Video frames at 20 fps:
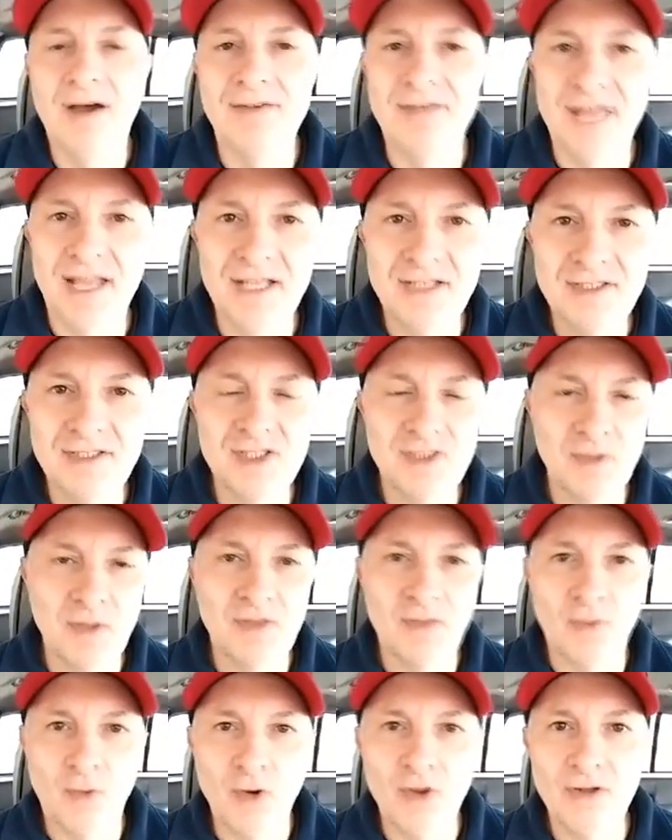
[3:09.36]
Dances
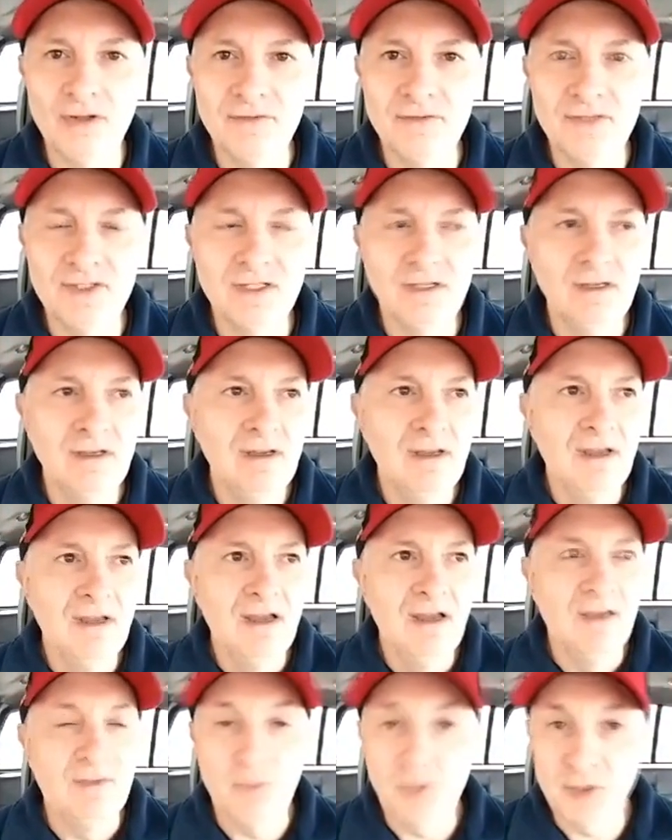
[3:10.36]
with Wolves,
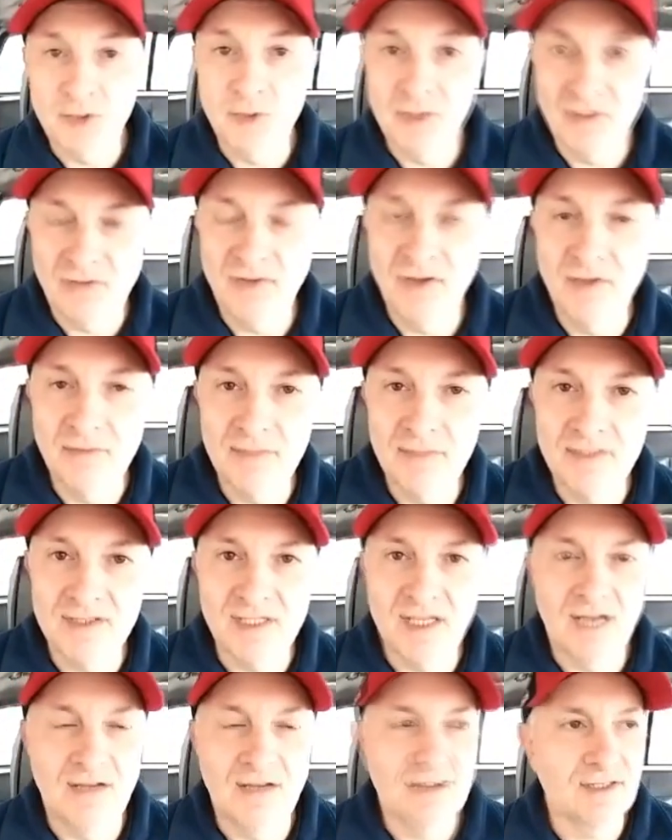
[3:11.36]
which was filmed in
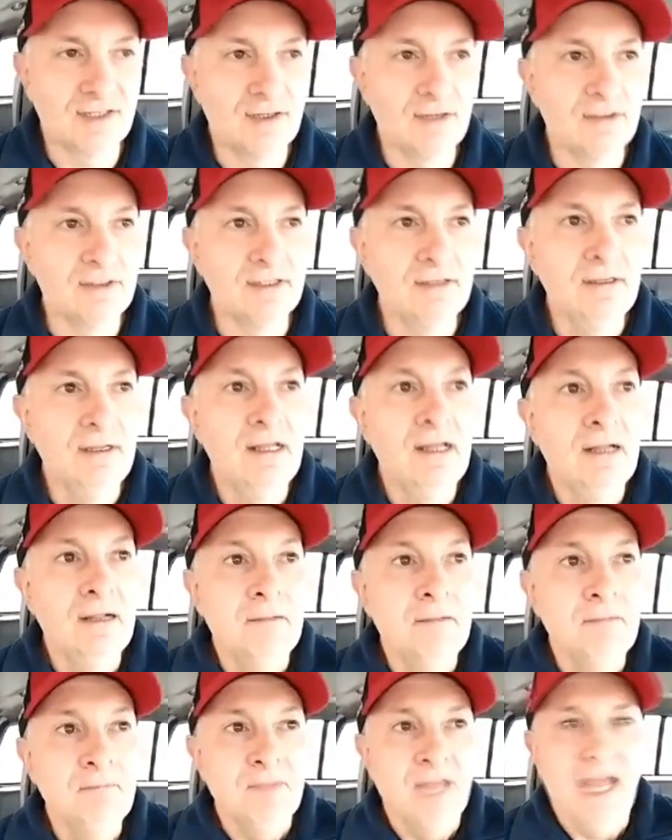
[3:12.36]
South Dakota,
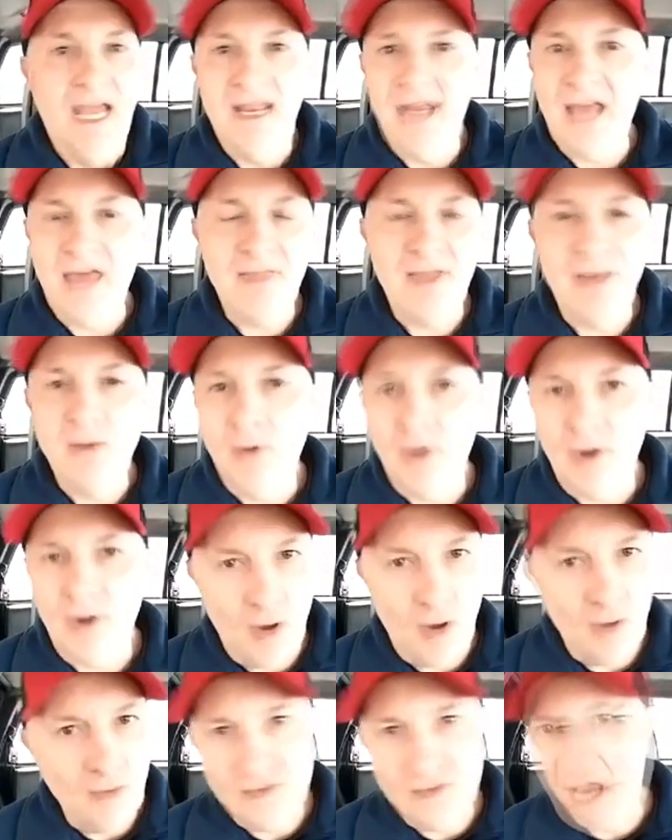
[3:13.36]
and that thing won
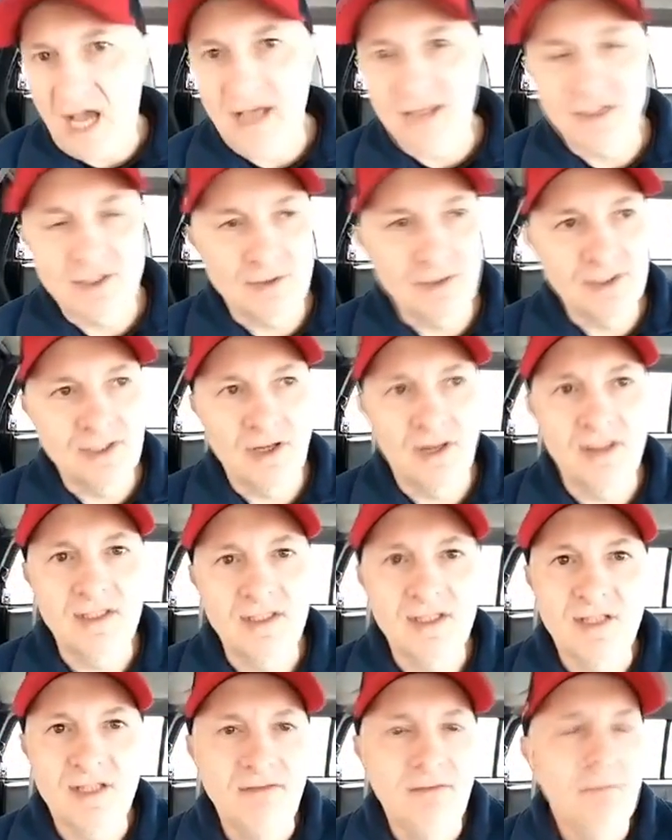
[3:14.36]
all those Oscars and all
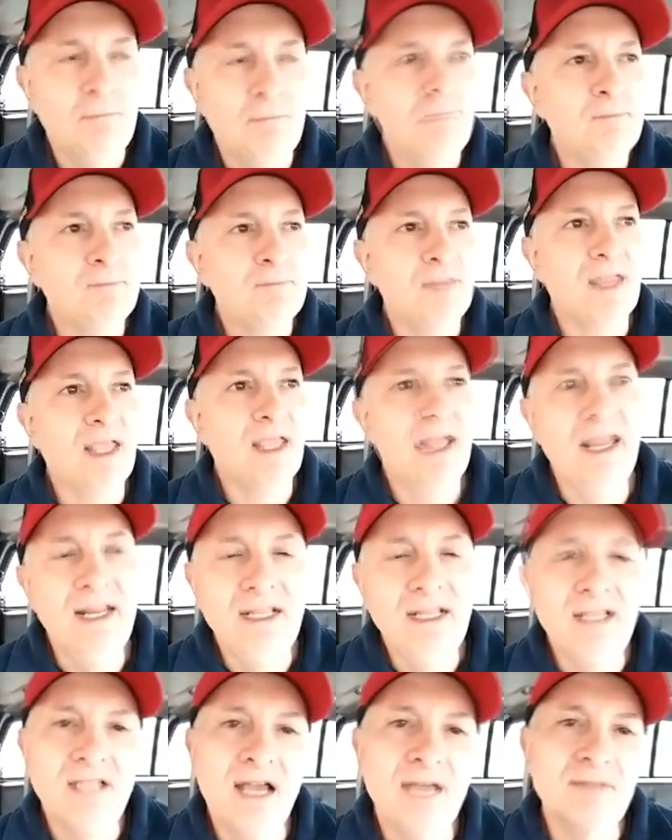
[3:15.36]
this stuff.
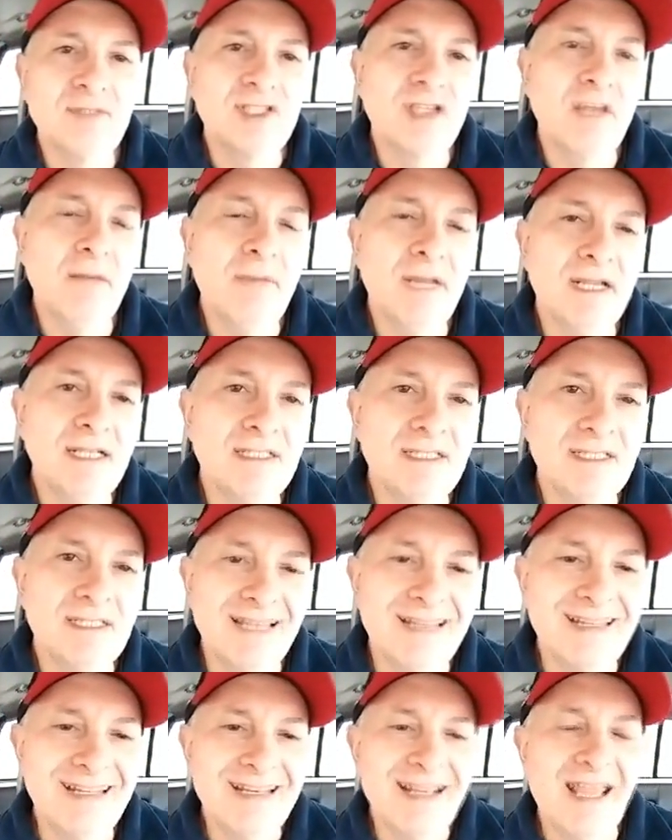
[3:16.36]
Anytime somebody
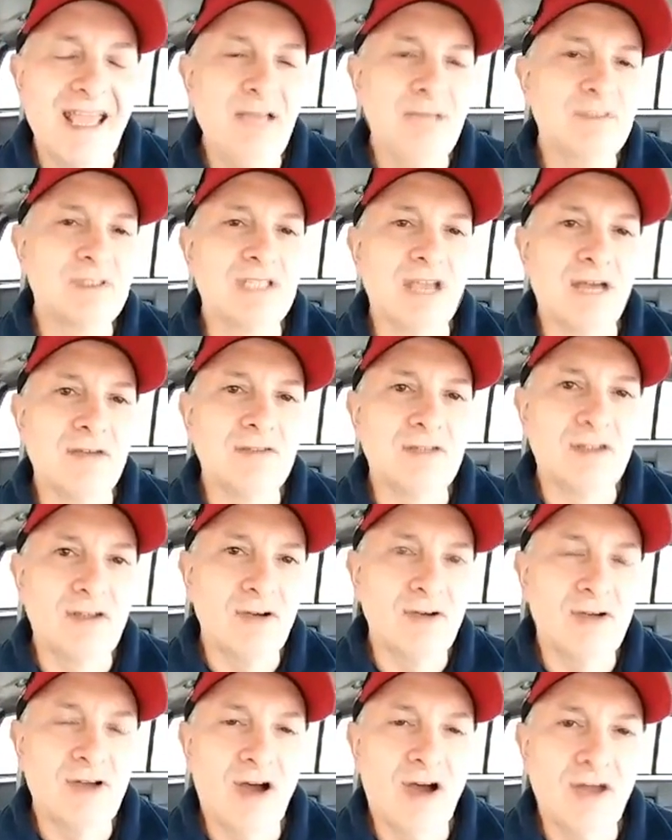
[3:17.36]
said the name South
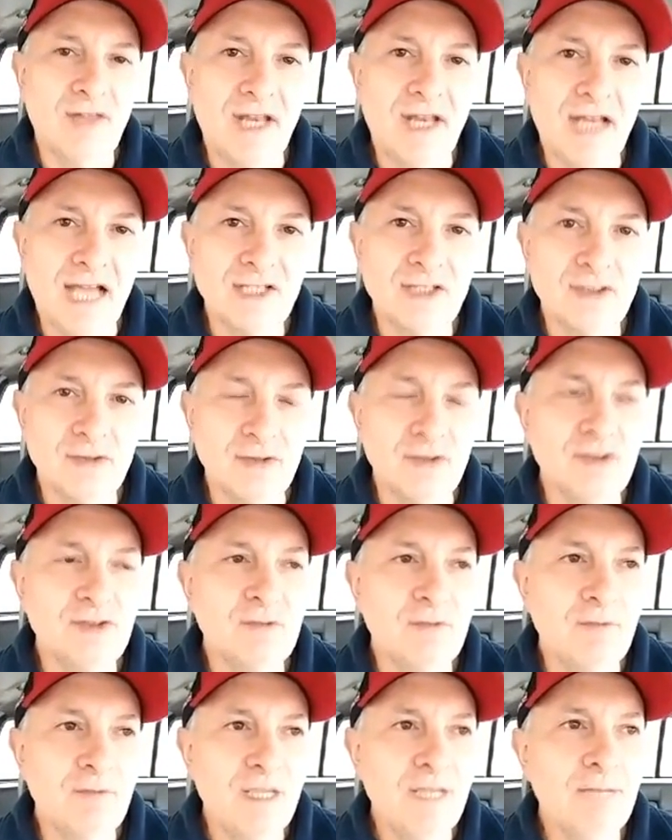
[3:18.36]
Dakota on the national
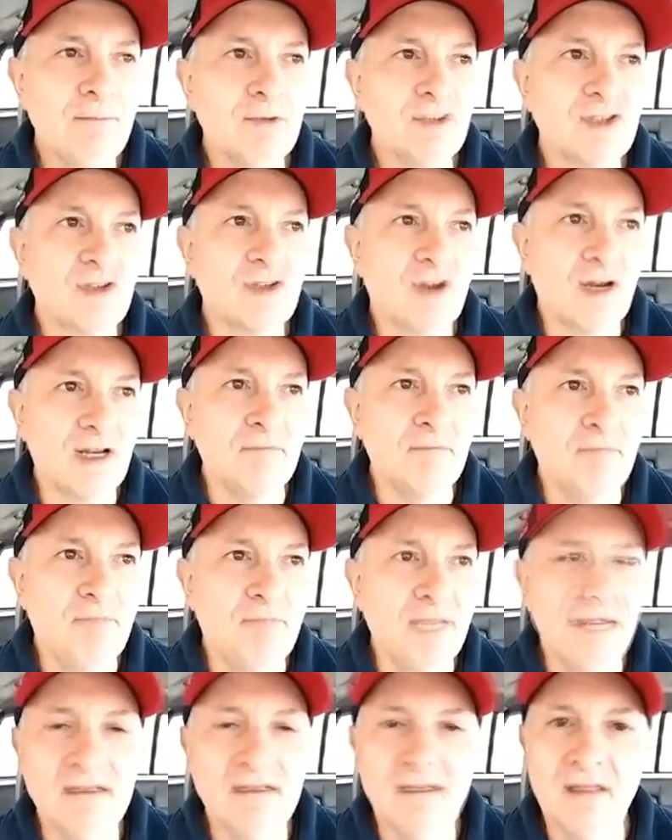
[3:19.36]
news, people started
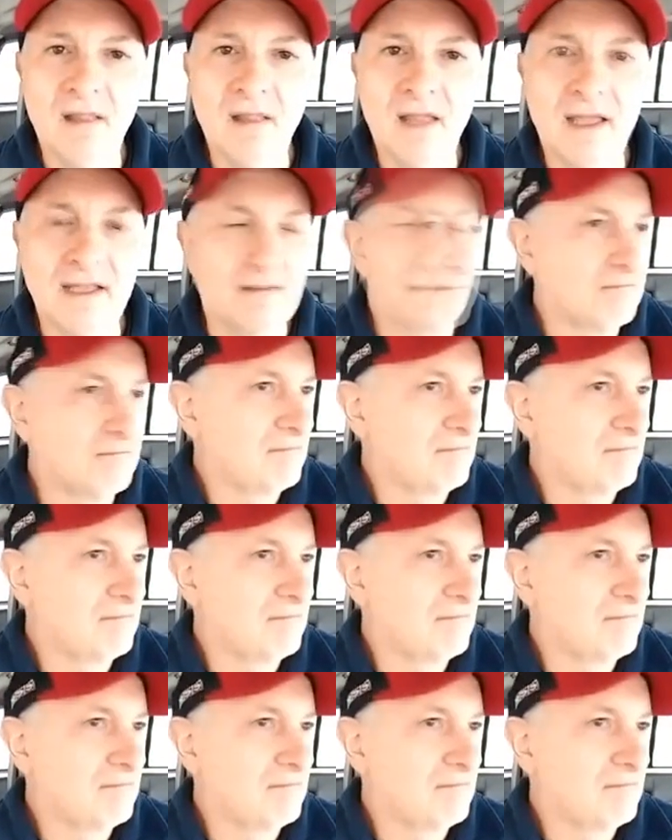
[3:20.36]
beating it like